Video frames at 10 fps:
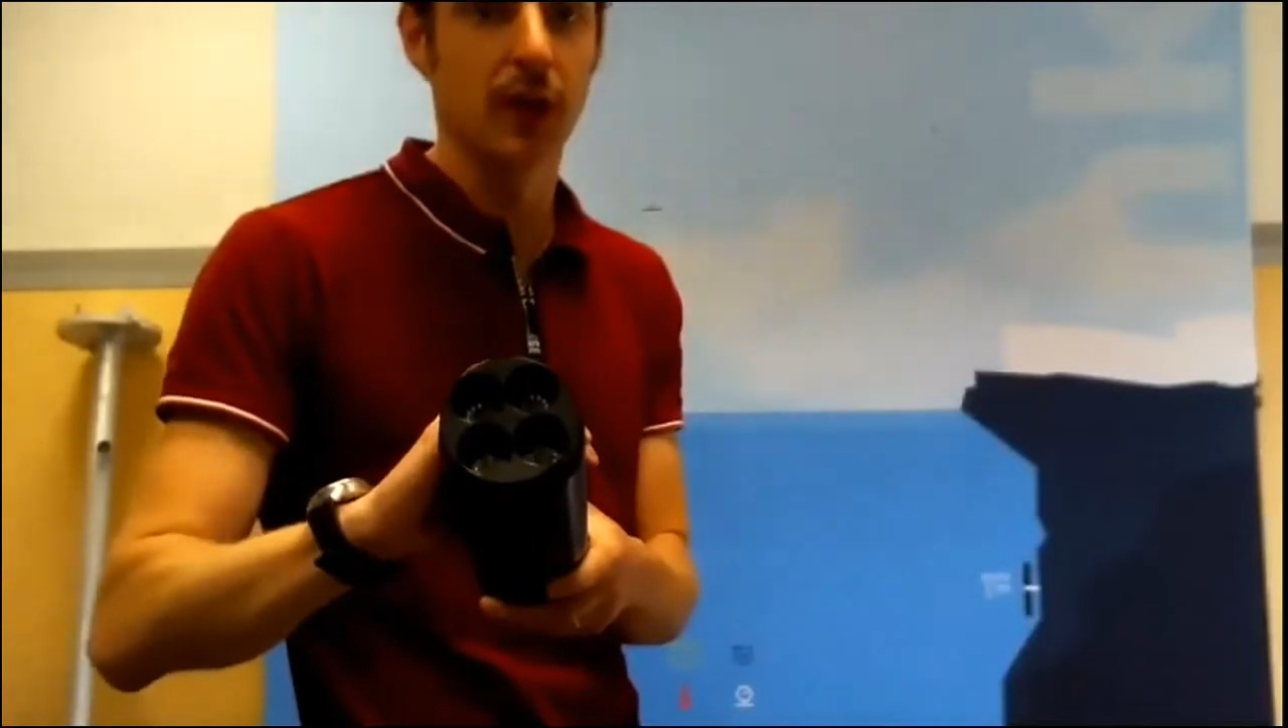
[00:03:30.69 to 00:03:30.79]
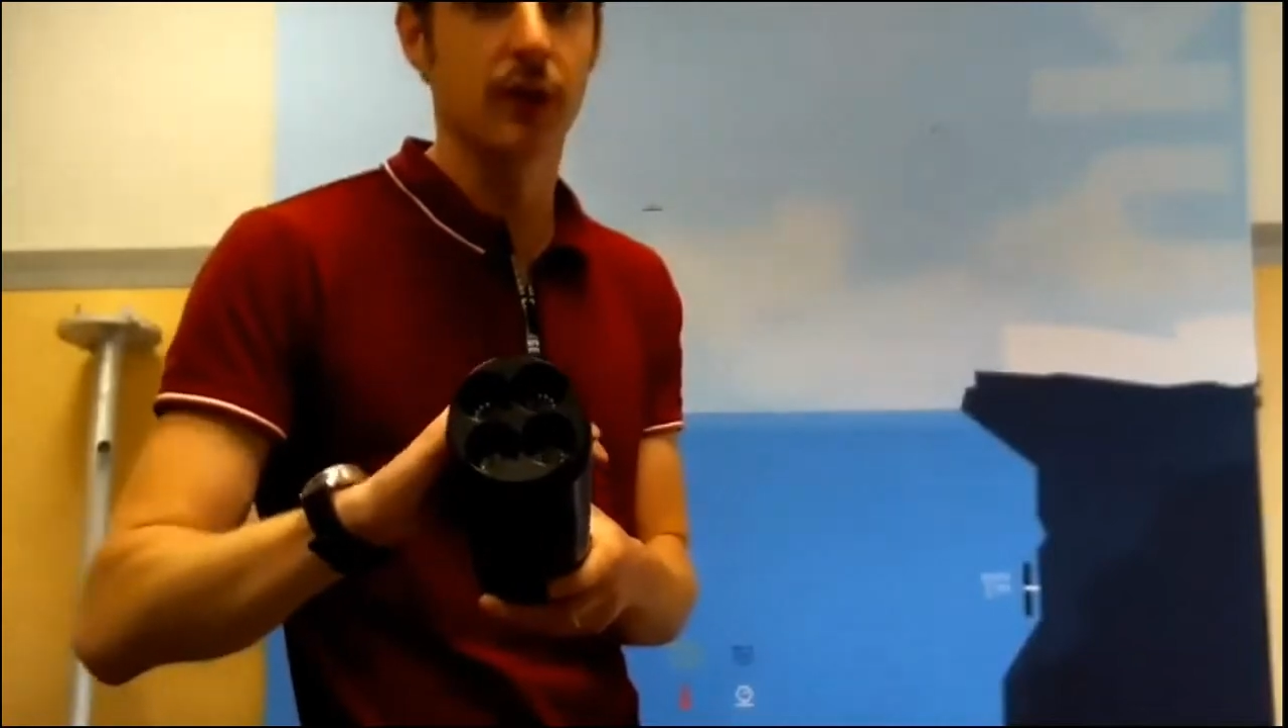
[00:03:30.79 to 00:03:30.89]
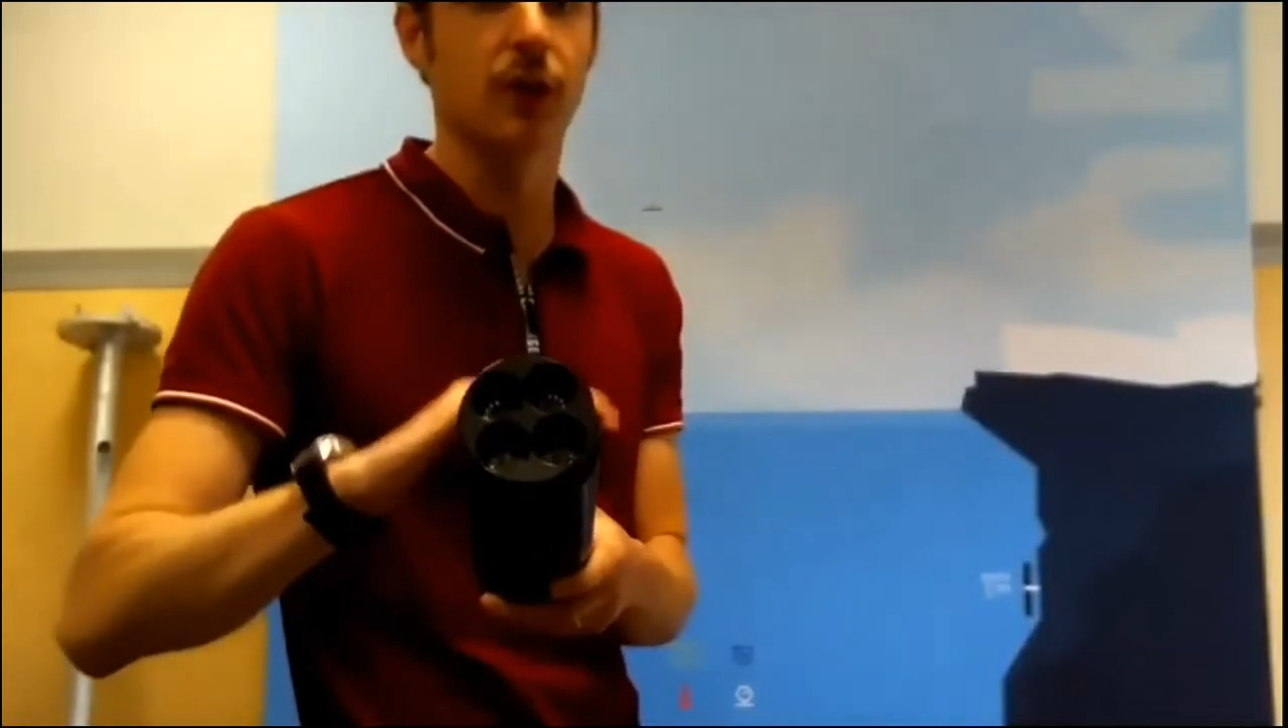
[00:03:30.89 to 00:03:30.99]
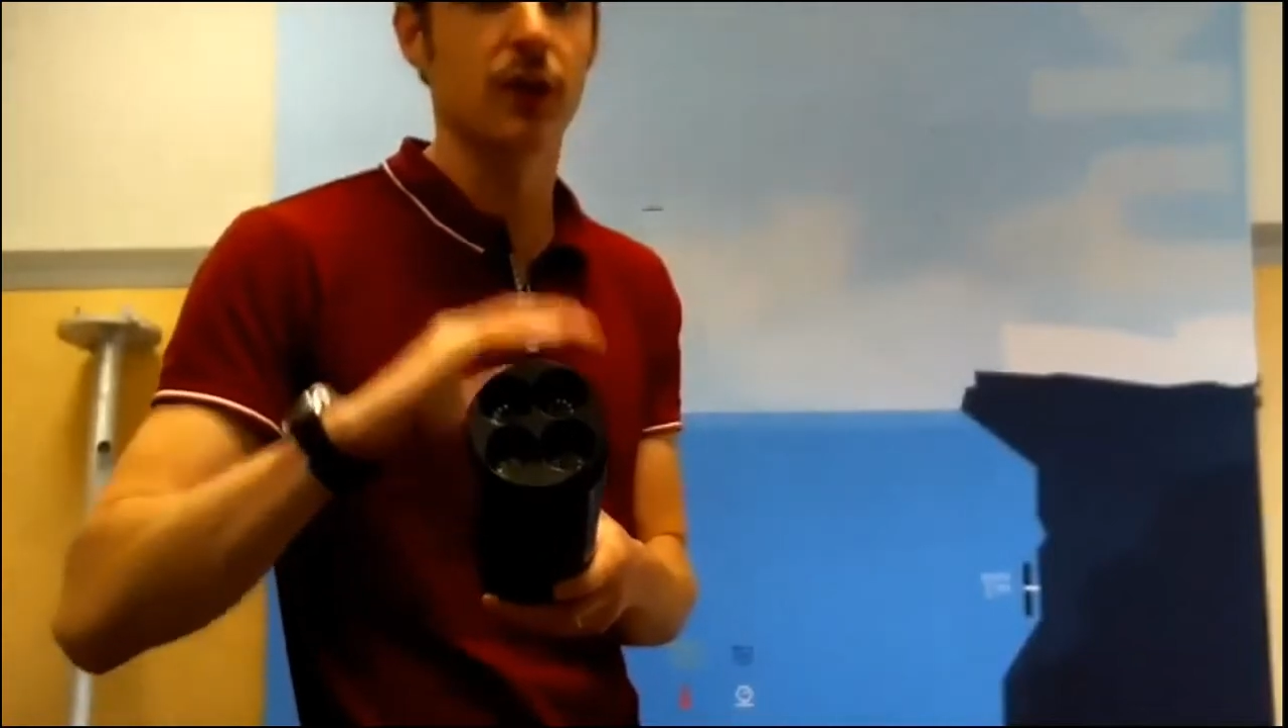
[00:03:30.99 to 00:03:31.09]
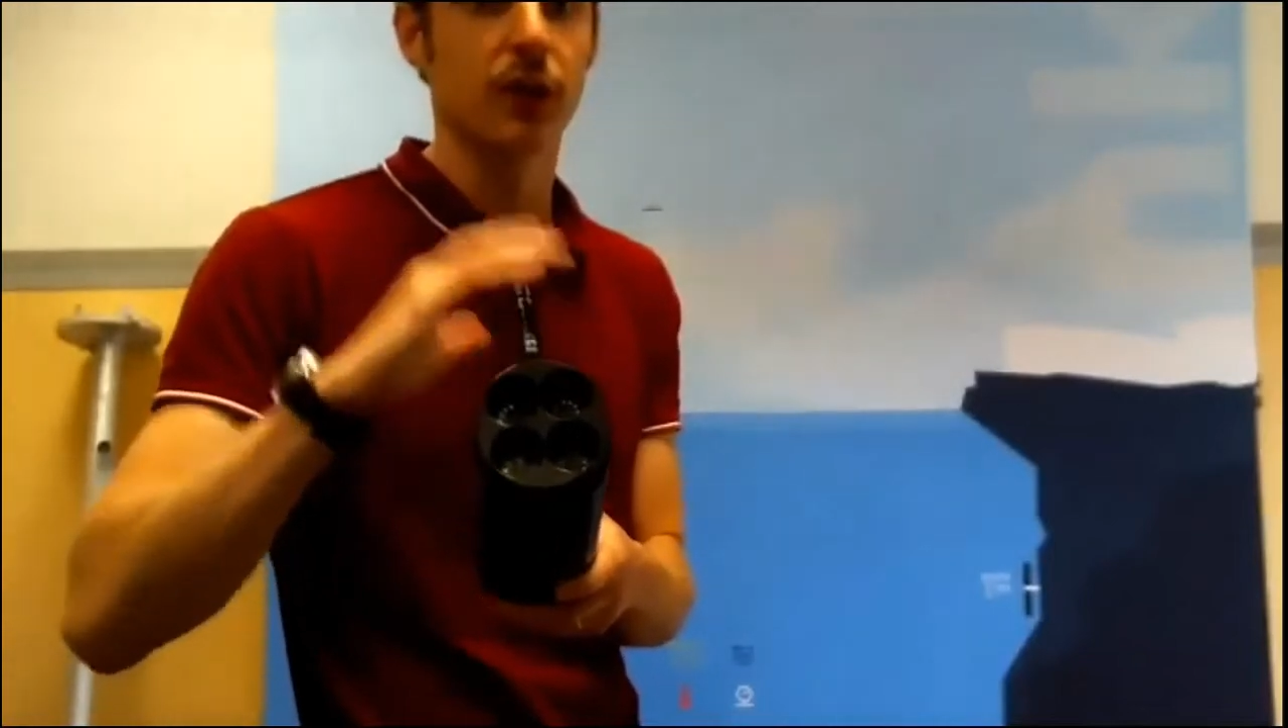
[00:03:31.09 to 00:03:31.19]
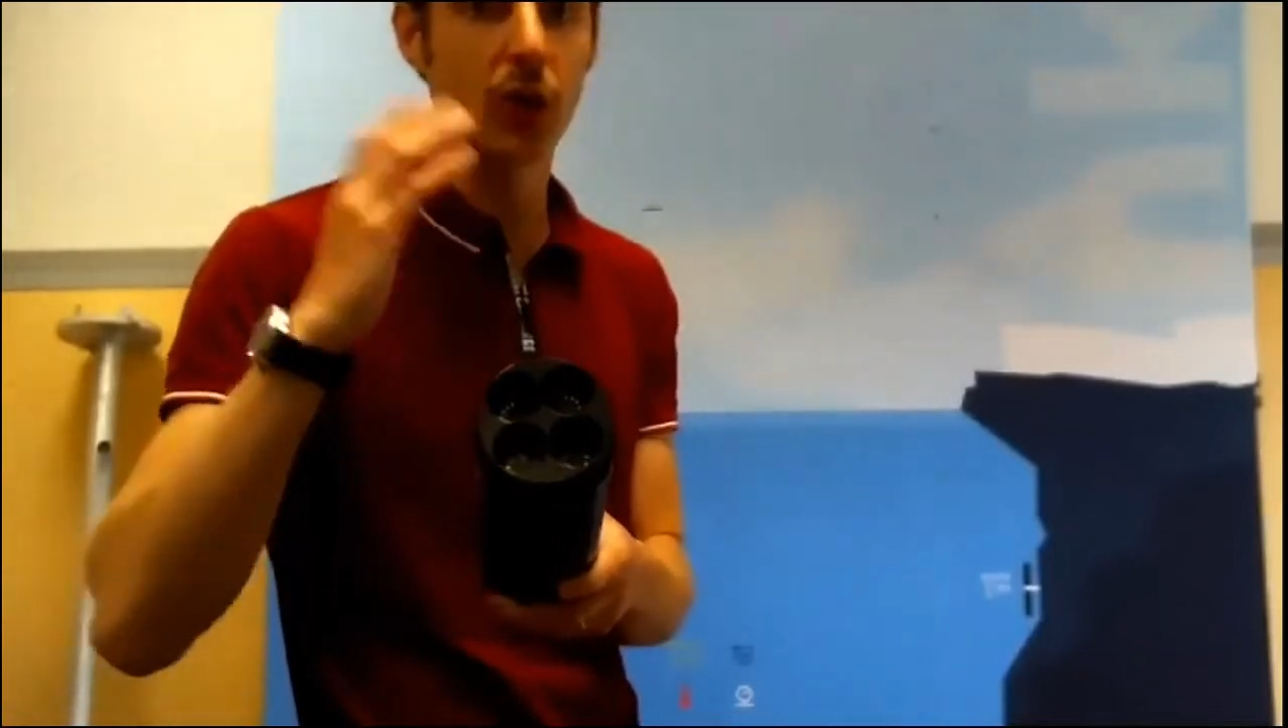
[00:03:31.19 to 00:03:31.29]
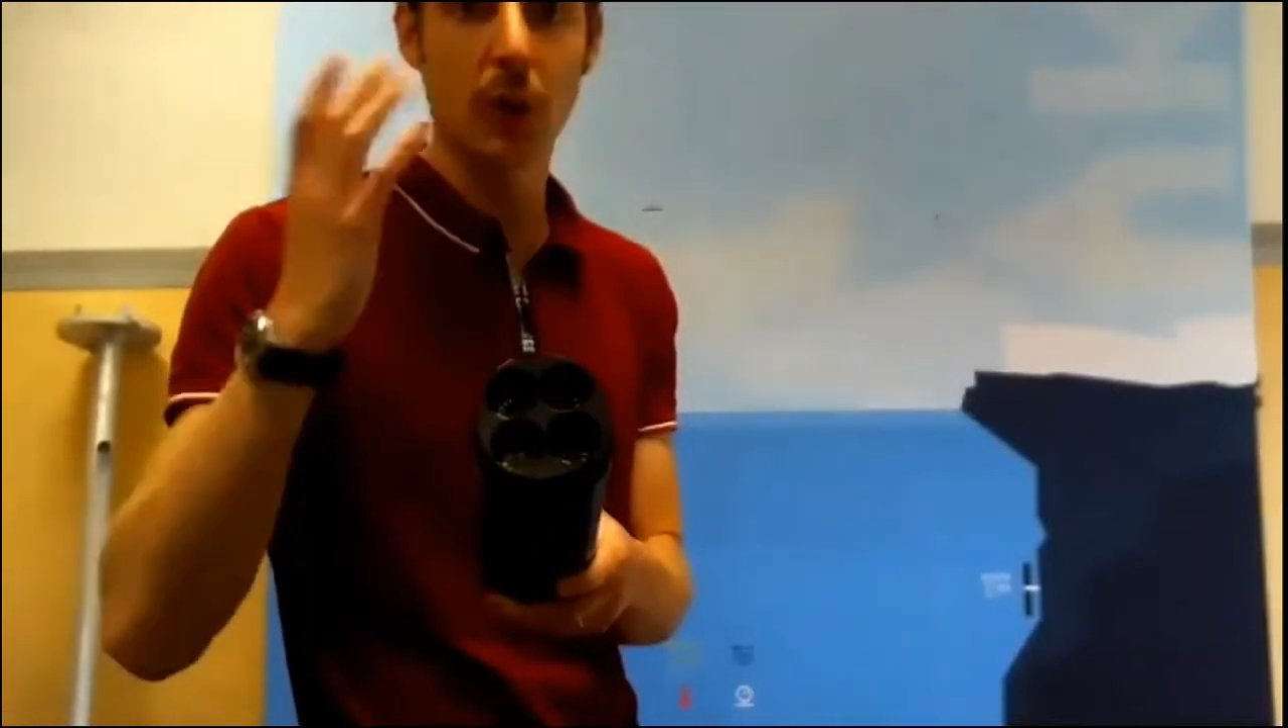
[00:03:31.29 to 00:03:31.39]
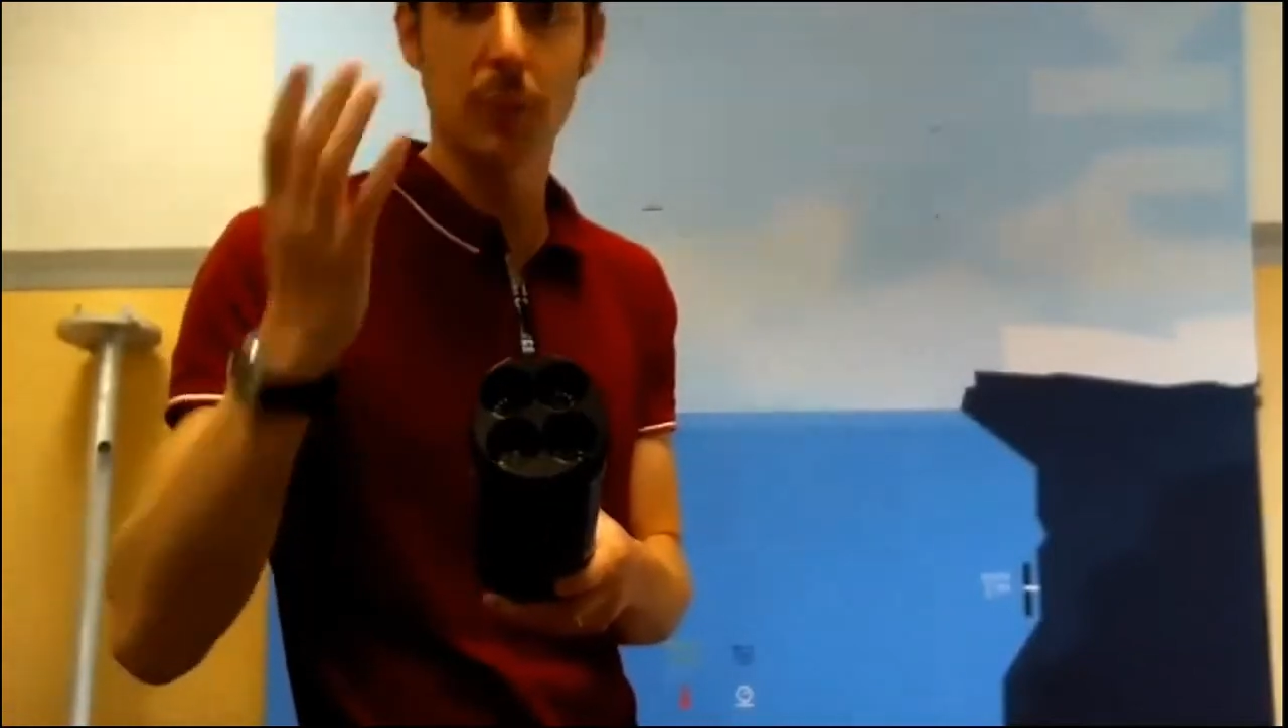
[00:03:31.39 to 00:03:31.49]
There is no